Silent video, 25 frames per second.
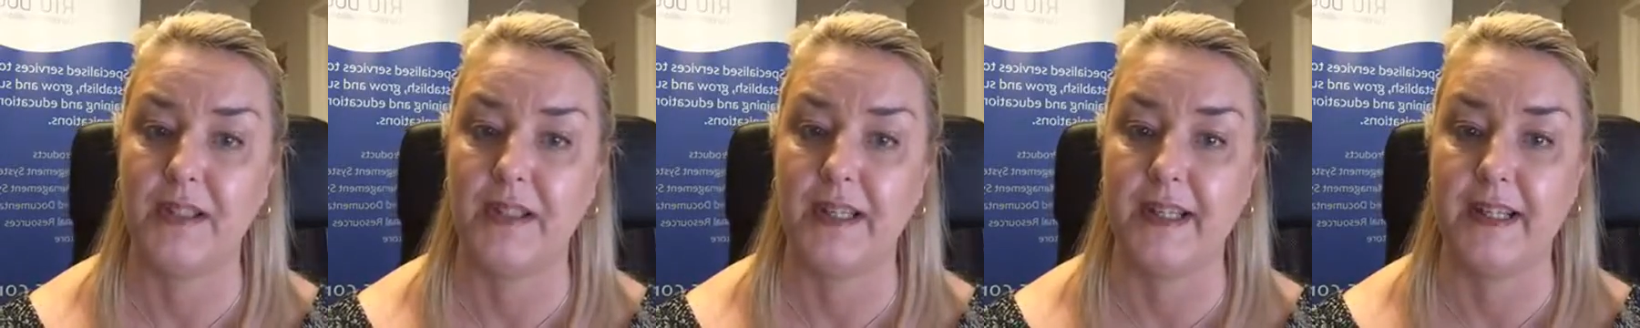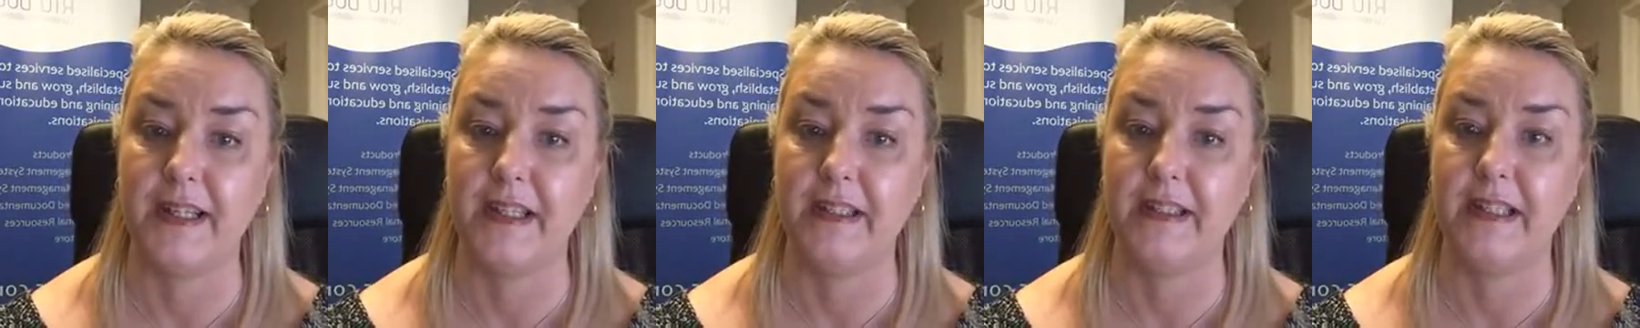
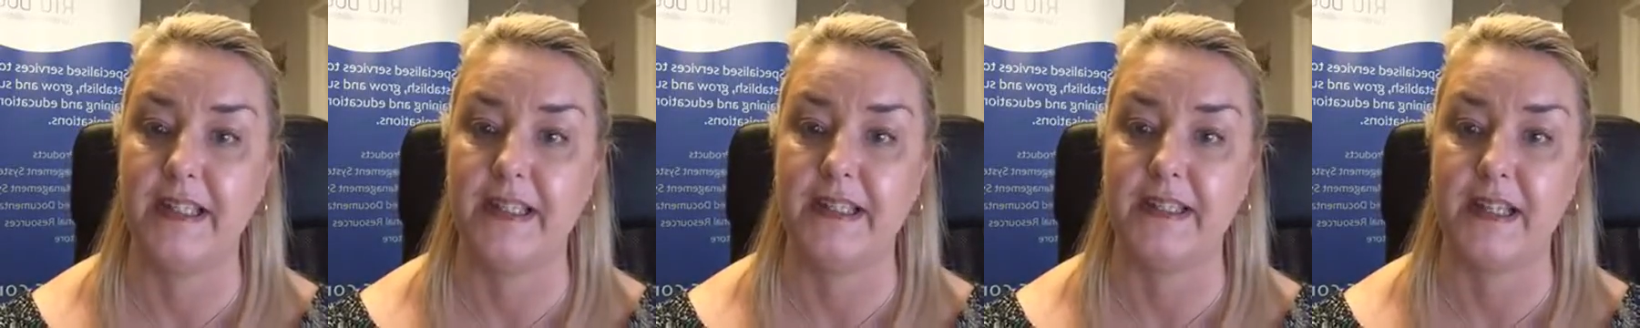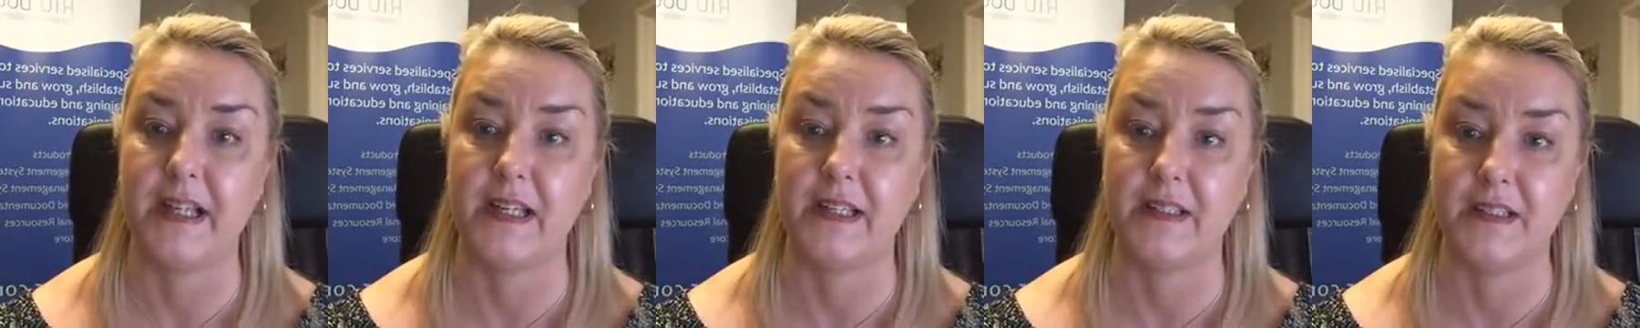letting
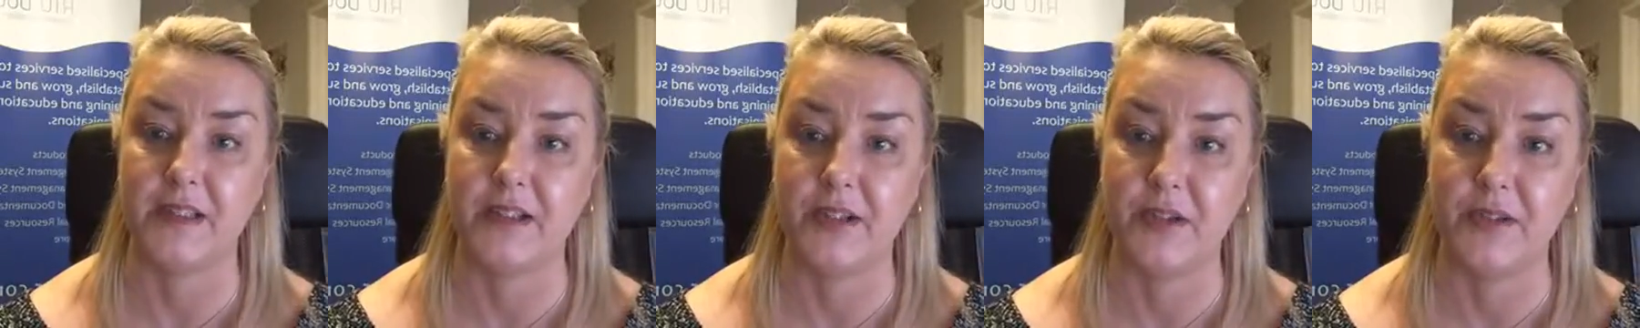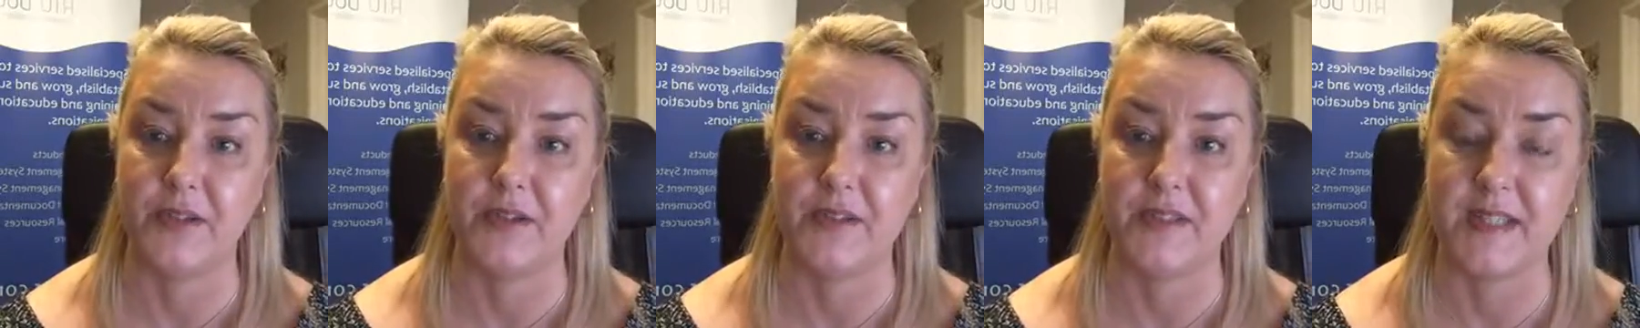these
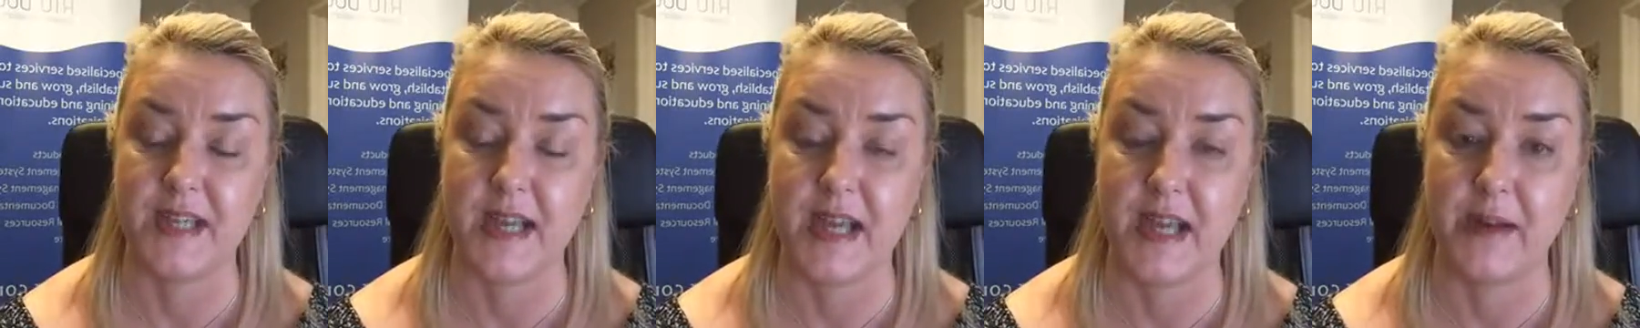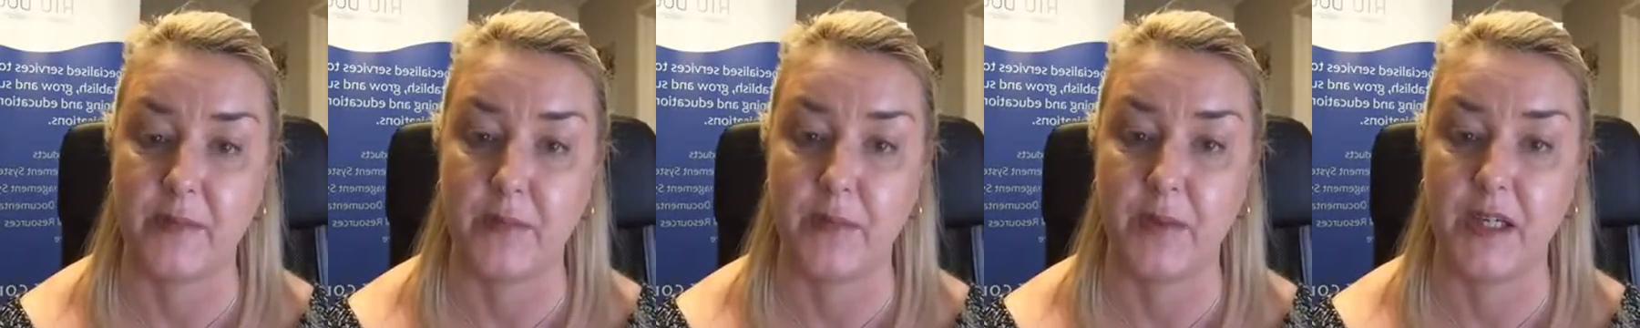RTOs
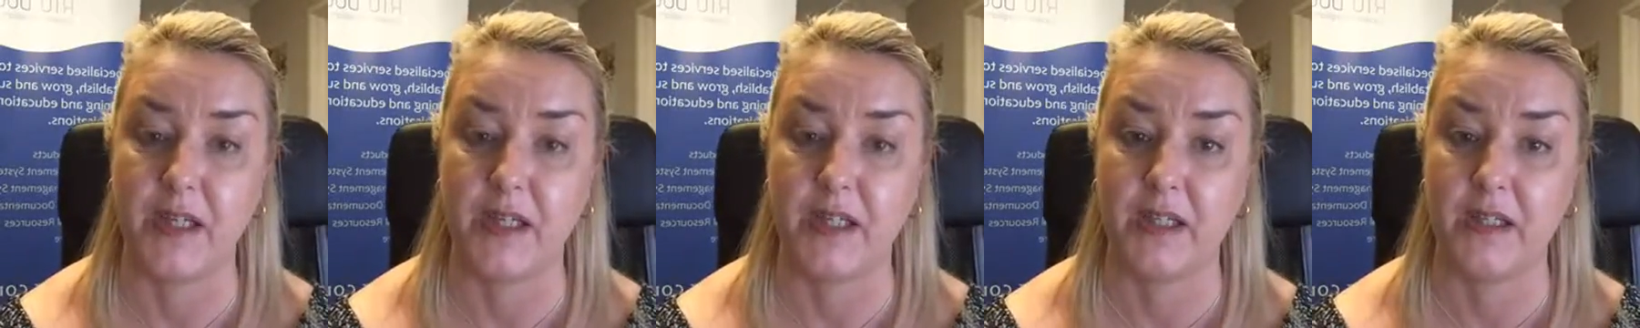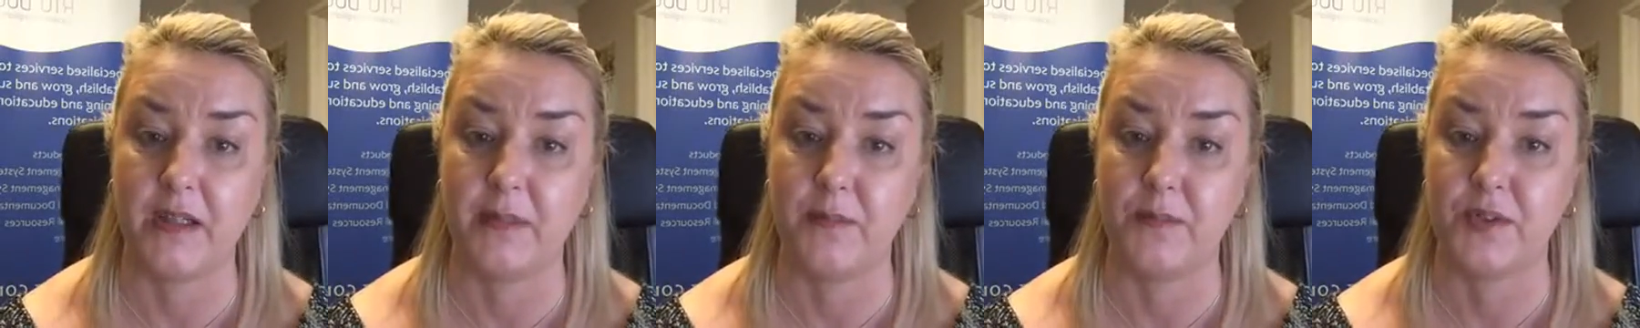down when
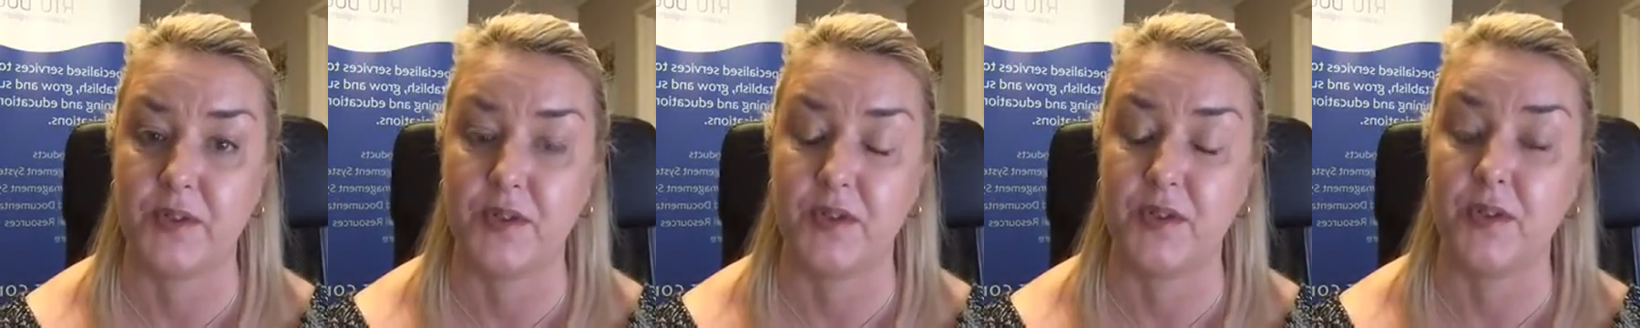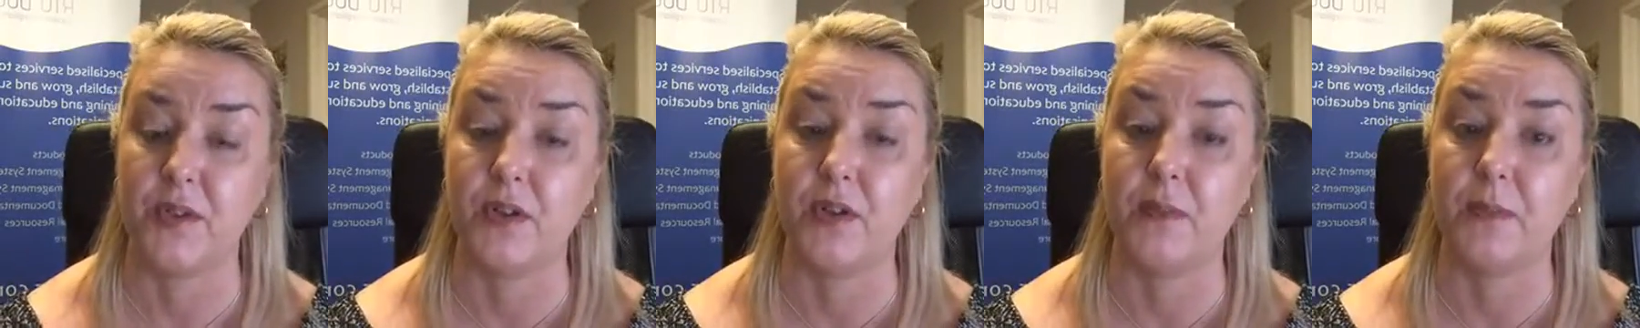it comes
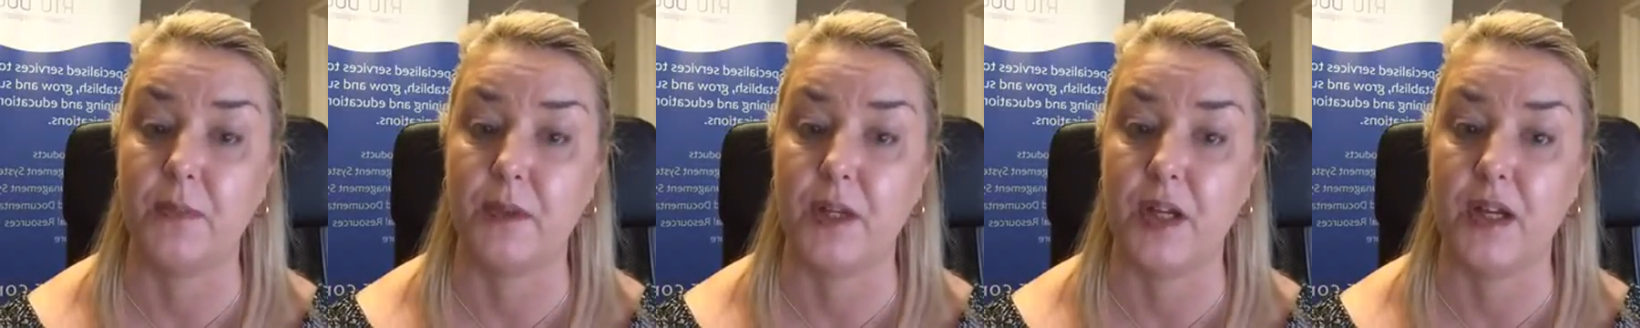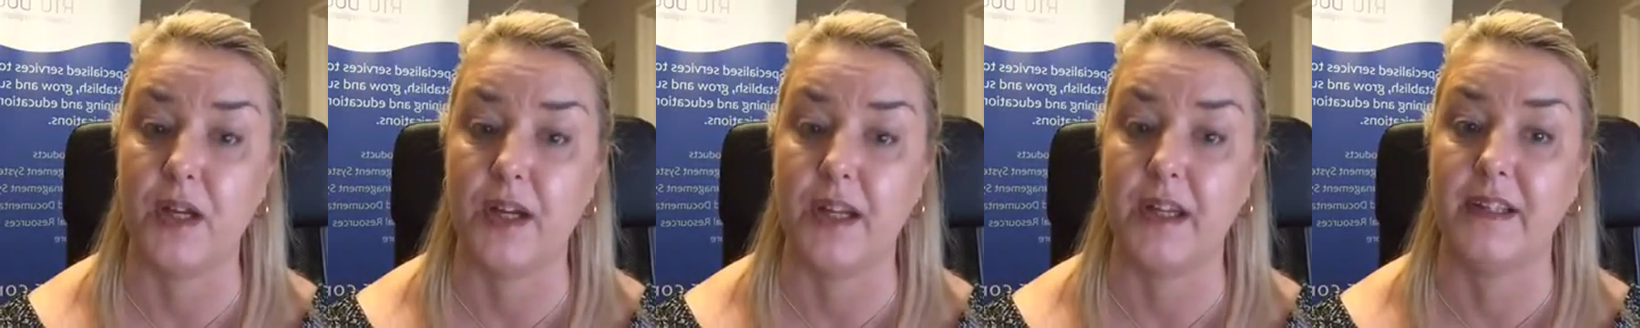to
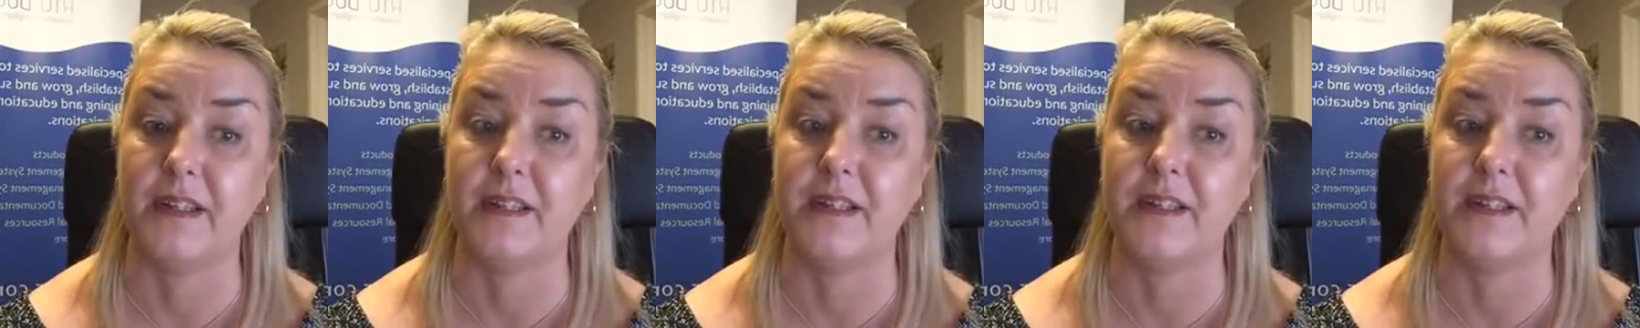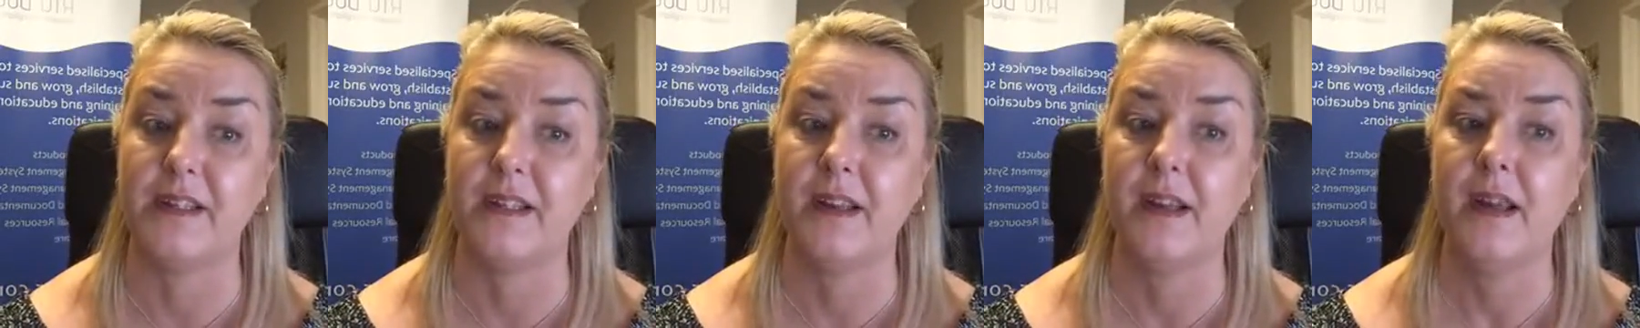
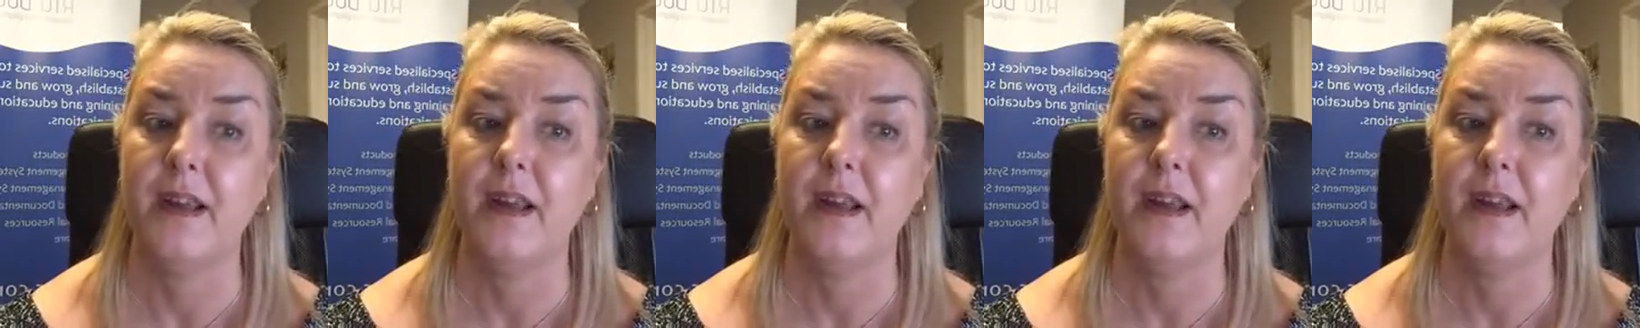compliance.